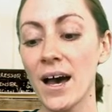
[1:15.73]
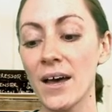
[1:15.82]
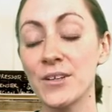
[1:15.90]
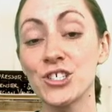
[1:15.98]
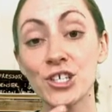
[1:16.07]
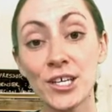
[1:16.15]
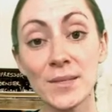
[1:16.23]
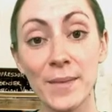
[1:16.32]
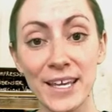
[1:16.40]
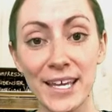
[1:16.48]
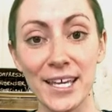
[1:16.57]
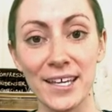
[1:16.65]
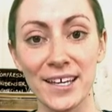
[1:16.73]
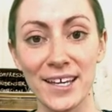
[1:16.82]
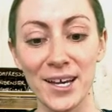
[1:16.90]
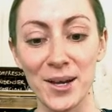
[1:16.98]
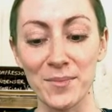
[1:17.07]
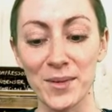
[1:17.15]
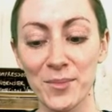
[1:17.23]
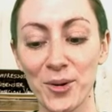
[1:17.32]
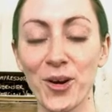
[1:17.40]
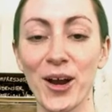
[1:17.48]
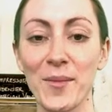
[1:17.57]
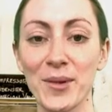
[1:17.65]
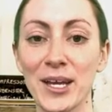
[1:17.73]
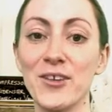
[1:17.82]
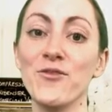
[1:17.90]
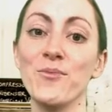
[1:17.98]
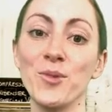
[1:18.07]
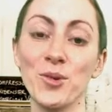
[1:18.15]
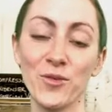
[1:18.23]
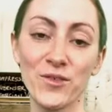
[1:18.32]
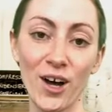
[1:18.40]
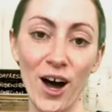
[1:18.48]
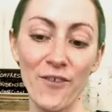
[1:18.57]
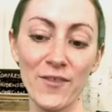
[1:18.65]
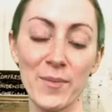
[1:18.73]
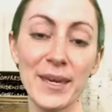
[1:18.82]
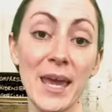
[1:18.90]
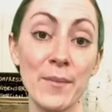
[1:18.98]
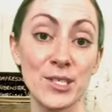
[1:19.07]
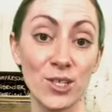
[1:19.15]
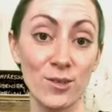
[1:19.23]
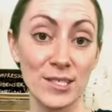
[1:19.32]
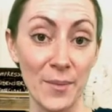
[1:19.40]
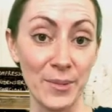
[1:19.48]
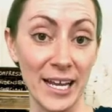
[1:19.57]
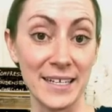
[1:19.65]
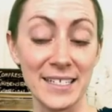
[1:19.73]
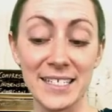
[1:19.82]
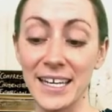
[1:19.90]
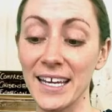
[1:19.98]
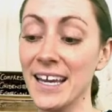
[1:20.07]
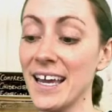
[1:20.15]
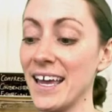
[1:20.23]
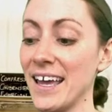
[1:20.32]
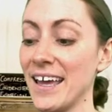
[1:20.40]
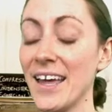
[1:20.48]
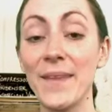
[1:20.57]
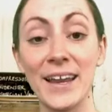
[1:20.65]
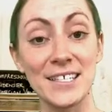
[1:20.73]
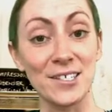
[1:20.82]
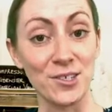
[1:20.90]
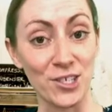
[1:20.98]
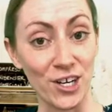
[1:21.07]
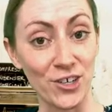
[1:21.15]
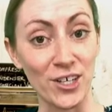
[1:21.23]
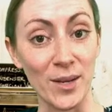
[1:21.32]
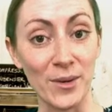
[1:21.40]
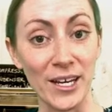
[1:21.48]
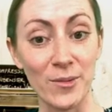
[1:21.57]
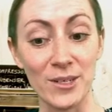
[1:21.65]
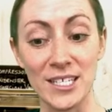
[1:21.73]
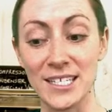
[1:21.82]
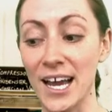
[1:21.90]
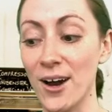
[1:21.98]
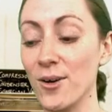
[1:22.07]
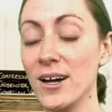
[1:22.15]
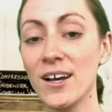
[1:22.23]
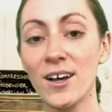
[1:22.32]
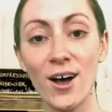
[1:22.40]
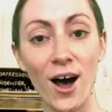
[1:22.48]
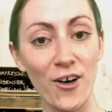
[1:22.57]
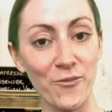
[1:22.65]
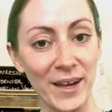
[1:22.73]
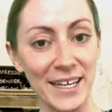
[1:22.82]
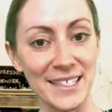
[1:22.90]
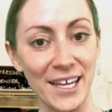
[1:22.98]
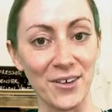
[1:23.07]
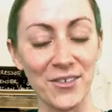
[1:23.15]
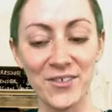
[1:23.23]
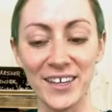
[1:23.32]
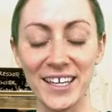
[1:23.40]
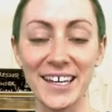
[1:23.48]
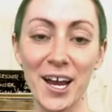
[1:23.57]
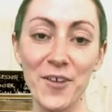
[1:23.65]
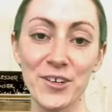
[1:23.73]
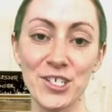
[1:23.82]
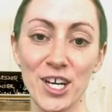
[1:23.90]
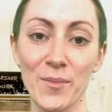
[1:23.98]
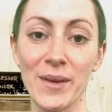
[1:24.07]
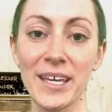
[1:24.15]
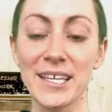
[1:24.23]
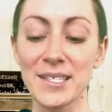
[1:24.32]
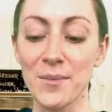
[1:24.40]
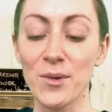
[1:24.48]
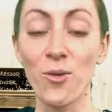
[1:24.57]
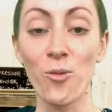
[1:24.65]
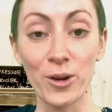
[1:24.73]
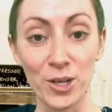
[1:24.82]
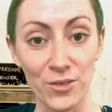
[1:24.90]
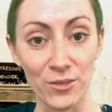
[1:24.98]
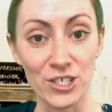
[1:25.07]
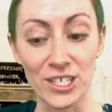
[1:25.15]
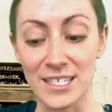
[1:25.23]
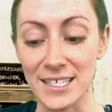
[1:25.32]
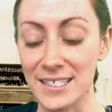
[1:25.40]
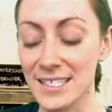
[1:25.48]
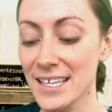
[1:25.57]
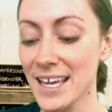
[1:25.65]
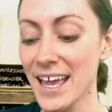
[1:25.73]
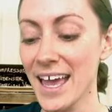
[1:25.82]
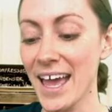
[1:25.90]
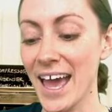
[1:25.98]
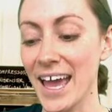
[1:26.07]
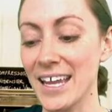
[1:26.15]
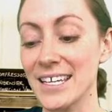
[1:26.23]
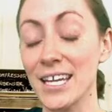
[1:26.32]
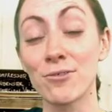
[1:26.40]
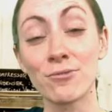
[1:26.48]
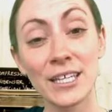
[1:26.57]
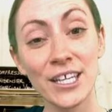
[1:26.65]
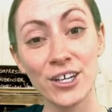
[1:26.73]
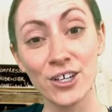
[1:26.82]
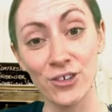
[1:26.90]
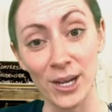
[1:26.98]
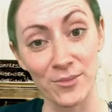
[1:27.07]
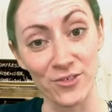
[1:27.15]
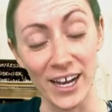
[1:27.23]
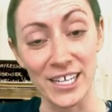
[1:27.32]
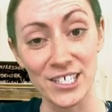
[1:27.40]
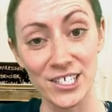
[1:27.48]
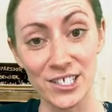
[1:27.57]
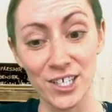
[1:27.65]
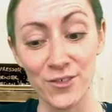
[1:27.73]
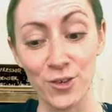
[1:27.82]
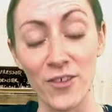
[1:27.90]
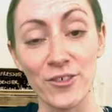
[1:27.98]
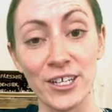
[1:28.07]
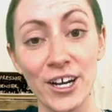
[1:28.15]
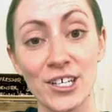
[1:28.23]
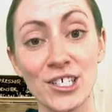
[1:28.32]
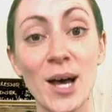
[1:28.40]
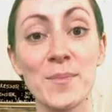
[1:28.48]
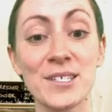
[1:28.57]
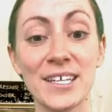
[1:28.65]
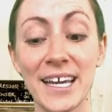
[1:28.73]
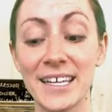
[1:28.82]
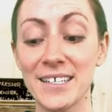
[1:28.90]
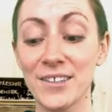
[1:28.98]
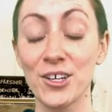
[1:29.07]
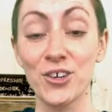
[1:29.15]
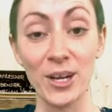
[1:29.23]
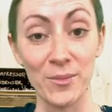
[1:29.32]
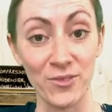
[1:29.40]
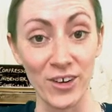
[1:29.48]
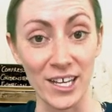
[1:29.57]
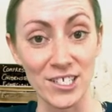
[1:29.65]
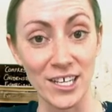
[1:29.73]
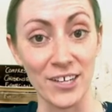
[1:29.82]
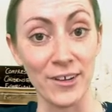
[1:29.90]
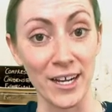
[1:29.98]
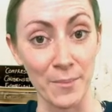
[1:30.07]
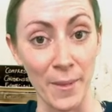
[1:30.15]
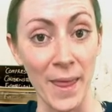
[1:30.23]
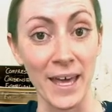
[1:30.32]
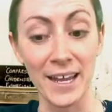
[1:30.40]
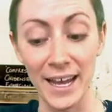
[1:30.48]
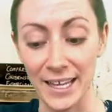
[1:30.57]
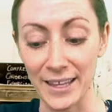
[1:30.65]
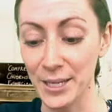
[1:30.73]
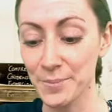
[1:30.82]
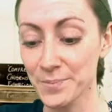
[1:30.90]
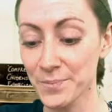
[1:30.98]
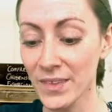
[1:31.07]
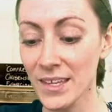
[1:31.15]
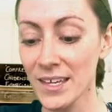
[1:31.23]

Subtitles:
the cheese-making program kind of moved off and became its own separate entity, and that is Neal's Yard Creamery, which is now off by itself in Herefordshire, making some wonderful cheeses and a really good creme fraiche. If you're ever in our shops to get their creme fraiche, I'd recommend that highly.